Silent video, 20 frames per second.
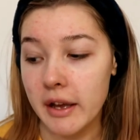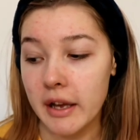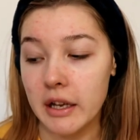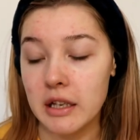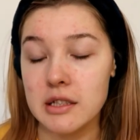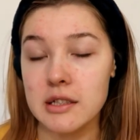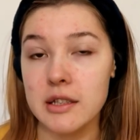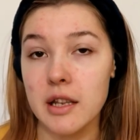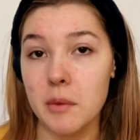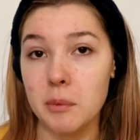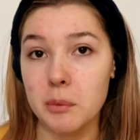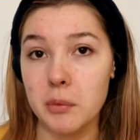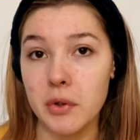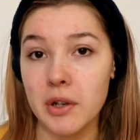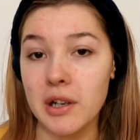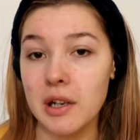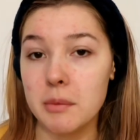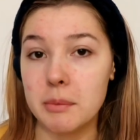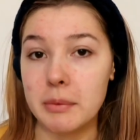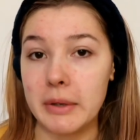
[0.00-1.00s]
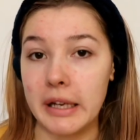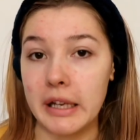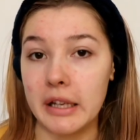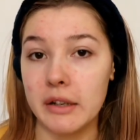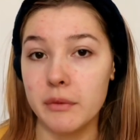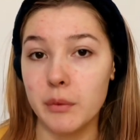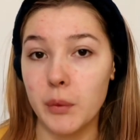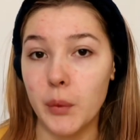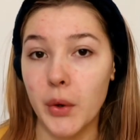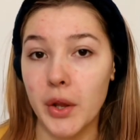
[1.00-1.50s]
I slept really bad
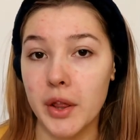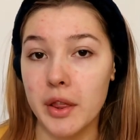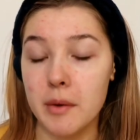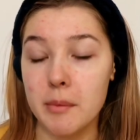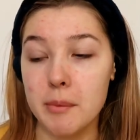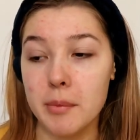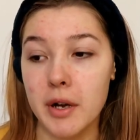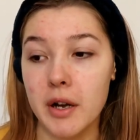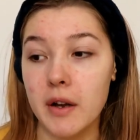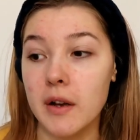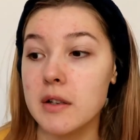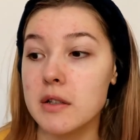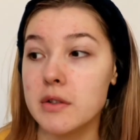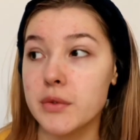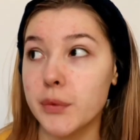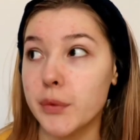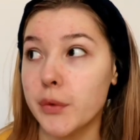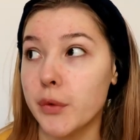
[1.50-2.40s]
for the past